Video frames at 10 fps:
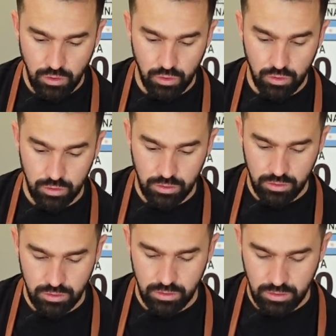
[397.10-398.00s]
your
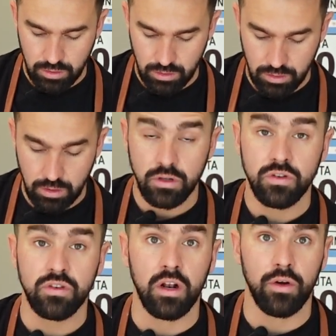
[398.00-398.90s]

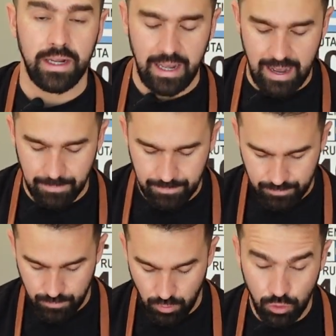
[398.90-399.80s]
sirloin
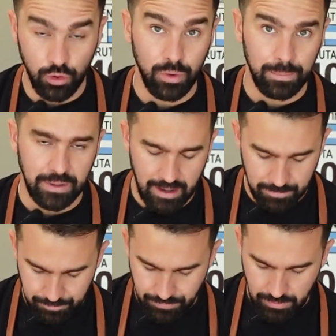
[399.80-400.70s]
cap or your rump
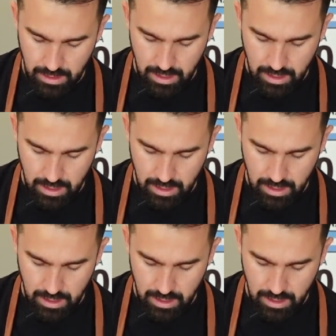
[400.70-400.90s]
cap,